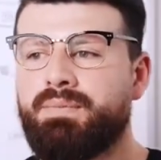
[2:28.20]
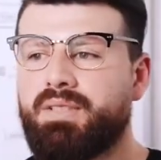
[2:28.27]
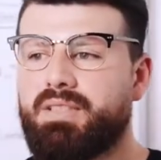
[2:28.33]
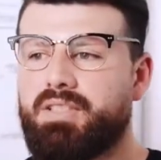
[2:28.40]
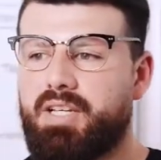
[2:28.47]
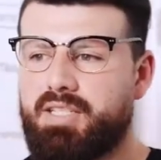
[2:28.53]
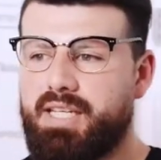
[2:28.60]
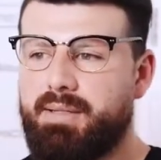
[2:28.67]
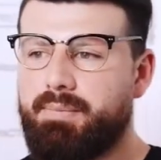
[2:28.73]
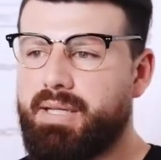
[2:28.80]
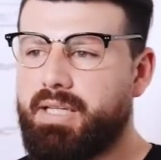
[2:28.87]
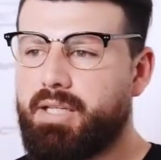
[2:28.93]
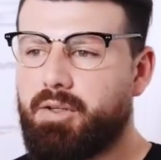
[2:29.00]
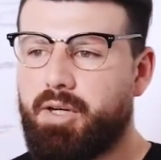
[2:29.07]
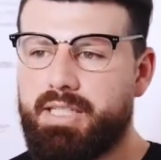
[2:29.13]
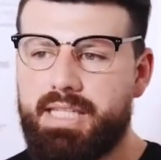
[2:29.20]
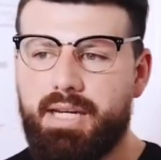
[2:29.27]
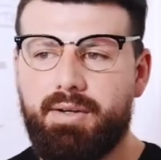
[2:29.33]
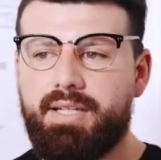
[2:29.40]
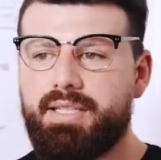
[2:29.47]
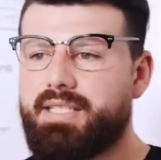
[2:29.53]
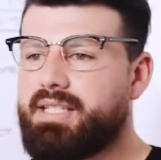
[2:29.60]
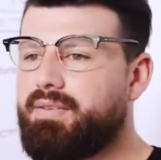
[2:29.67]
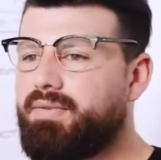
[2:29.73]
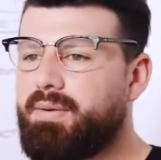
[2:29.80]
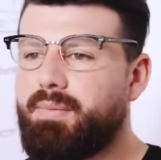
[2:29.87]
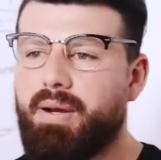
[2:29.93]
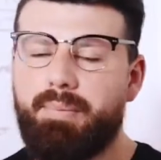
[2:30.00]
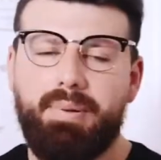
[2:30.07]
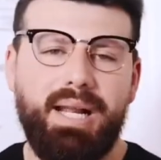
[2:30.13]
does it meet the criteria, does it fit
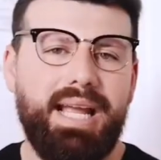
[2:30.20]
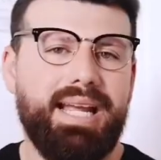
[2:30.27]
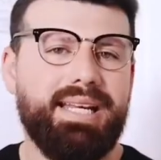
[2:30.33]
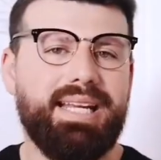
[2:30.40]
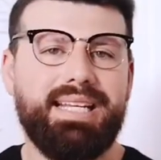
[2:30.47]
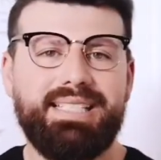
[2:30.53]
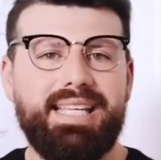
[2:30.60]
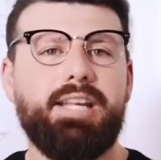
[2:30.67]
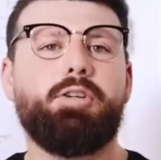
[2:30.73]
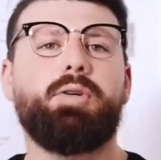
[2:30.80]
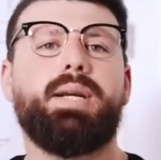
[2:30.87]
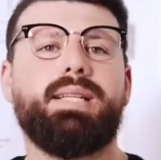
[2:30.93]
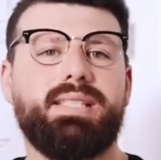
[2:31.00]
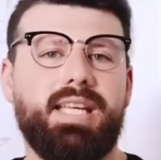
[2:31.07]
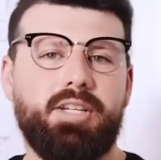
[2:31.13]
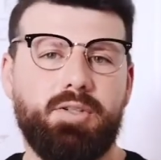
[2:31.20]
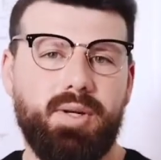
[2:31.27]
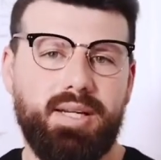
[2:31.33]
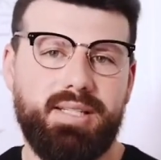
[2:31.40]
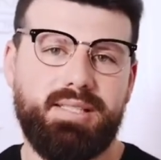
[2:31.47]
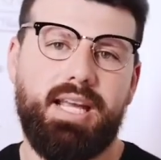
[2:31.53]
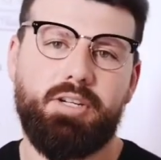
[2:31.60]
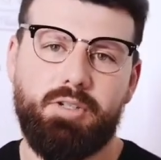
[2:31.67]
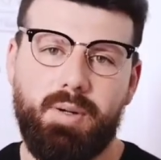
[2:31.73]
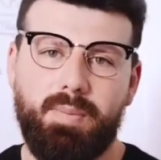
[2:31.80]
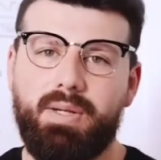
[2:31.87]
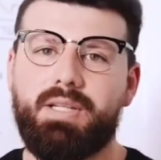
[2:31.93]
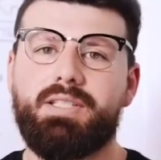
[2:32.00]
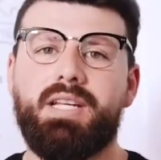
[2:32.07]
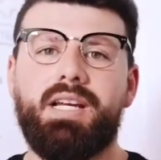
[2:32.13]
my plan, etc, etc, etc,
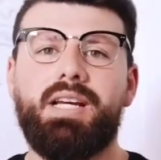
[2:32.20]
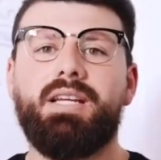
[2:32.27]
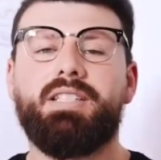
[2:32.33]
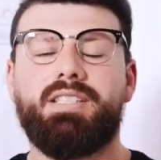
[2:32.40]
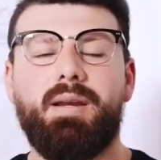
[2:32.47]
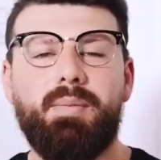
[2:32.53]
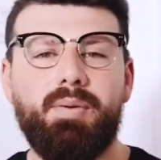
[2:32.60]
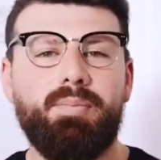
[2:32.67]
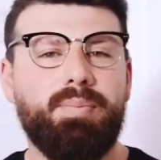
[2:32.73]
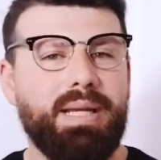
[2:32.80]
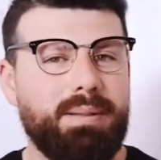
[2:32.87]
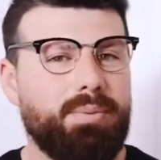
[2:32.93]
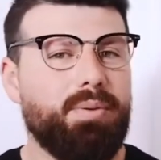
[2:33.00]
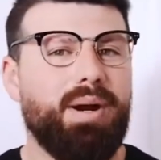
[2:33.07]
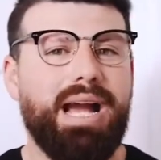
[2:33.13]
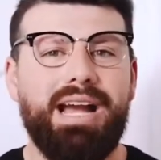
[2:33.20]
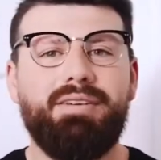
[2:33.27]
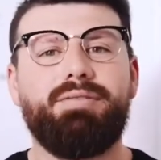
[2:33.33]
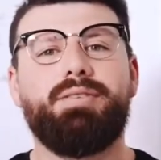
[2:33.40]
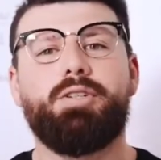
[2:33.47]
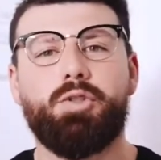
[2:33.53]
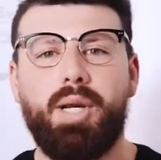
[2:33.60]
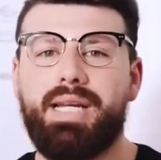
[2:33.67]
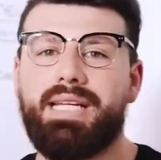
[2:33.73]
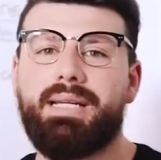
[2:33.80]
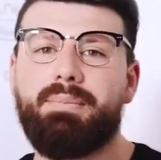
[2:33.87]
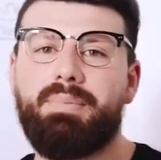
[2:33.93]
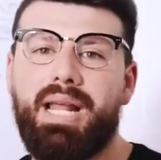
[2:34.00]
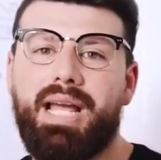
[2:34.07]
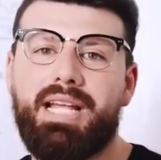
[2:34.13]
because some people have trading
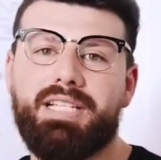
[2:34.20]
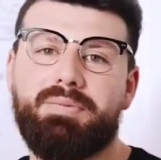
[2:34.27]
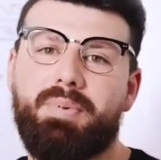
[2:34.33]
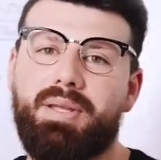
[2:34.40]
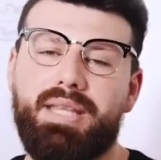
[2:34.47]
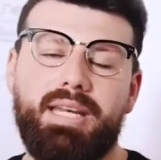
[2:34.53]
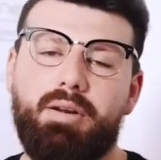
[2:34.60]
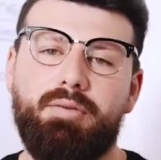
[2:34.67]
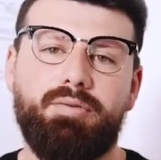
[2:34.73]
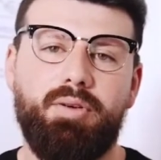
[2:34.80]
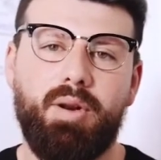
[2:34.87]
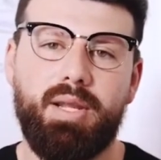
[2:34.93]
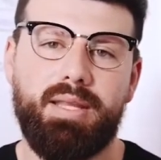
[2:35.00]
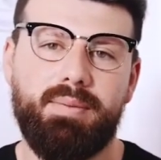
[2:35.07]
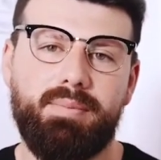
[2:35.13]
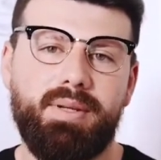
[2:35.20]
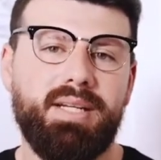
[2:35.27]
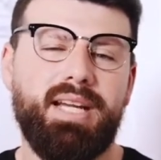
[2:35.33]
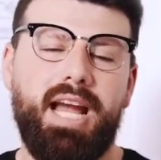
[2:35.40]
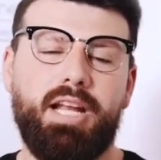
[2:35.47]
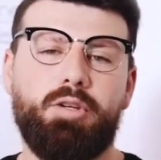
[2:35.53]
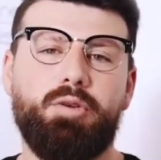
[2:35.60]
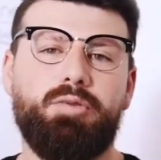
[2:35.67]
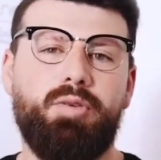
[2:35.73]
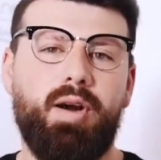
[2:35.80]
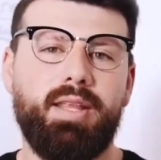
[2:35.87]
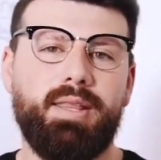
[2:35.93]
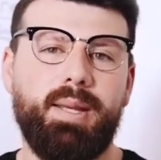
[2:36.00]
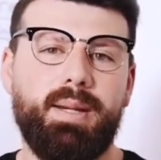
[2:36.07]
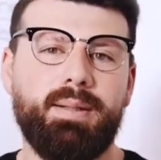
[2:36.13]
plans but they don't follow them. And you'll
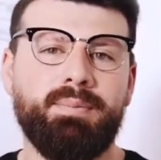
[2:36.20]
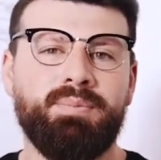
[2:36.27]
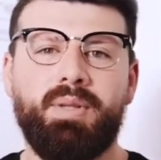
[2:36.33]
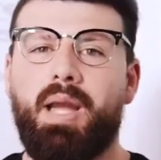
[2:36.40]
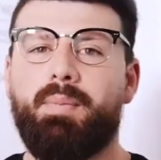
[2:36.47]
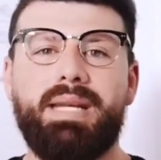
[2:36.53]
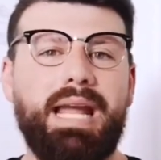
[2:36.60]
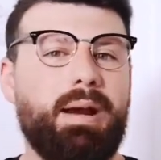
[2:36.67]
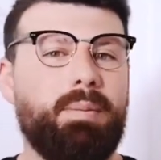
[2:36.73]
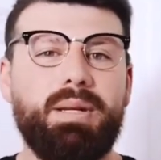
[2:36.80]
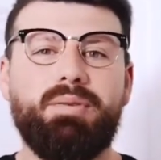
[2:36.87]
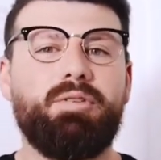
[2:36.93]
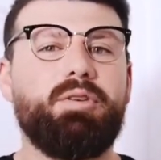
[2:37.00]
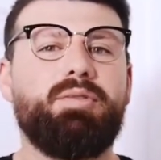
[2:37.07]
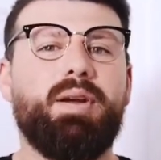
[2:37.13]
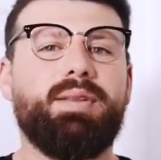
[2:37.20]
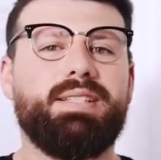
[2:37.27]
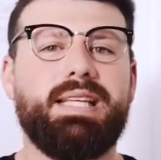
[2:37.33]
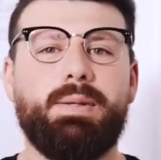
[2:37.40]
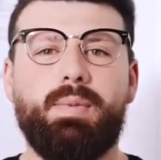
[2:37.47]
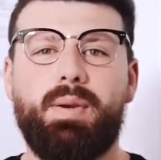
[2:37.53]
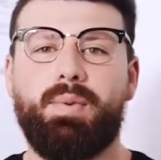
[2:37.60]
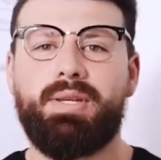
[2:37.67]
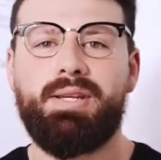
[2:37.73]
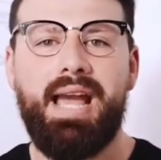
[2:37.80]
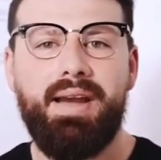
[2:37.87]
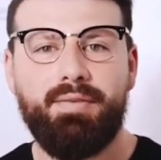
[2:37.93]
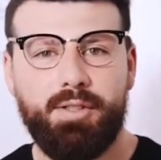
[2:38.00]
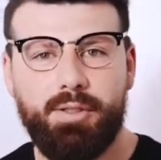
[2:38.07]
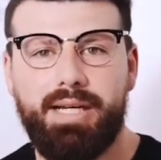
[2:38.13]
find that, I mean, how many of you felt the same way, where you
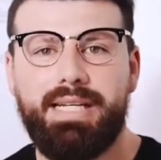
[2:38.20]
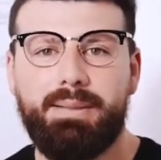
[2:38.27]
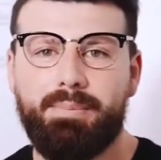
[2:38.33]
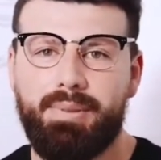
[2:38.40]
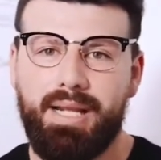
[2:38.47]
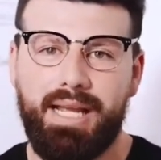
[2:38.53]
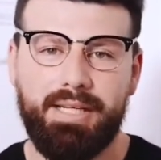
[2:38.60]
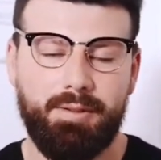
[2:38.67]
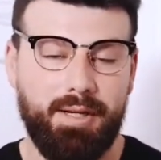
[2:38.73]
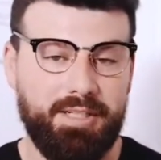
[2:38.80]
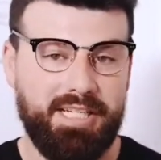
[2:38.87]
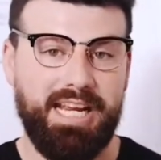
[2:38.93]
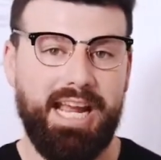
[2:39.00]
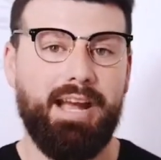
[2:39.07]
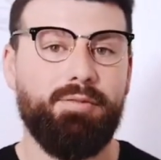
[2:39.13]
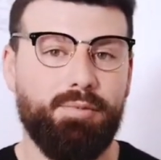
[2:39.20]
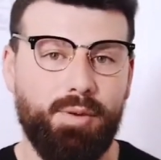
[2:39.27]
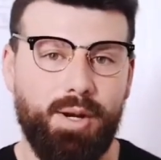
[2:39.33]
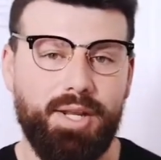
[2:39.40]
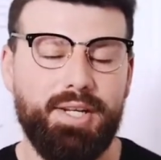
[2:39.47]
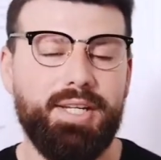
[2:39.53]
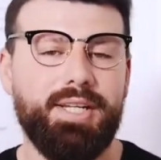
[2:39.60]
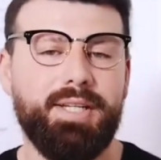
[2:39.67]
have a trading plan, you actually have one,